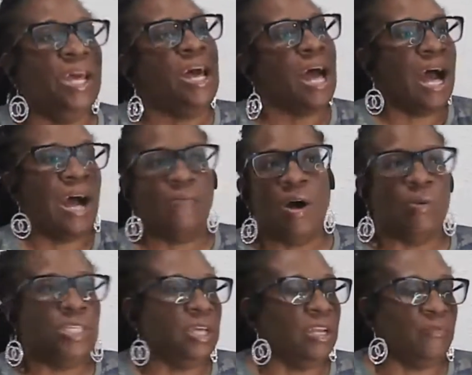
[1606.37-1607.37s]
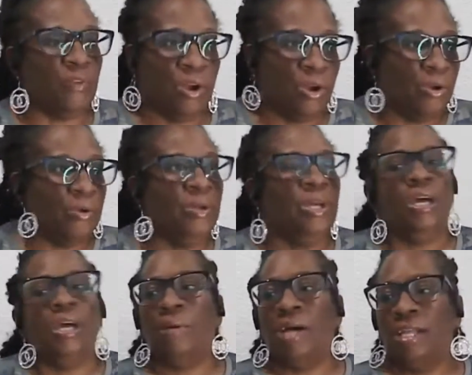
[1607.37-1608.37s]
me, I've always done it for her.
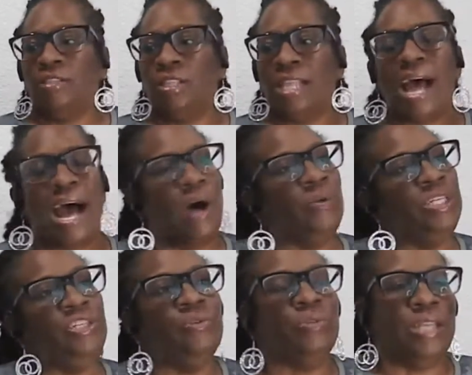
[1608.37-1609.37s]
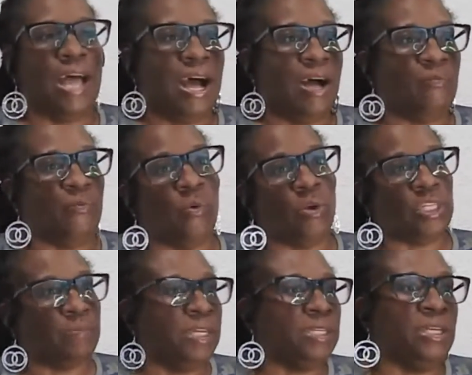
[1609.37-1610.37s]
But I only do it now for
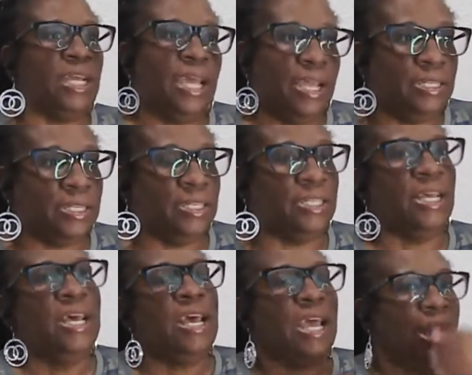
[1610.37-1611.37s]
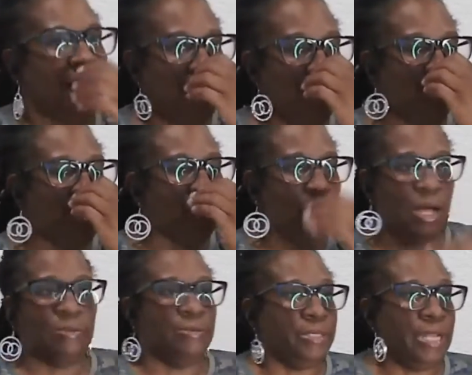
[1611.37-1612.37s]
special occasions. And I'll do
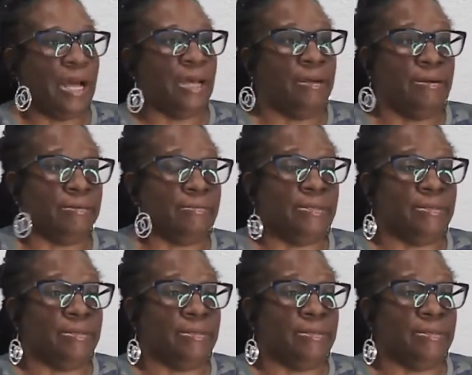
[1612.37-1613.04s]
it now.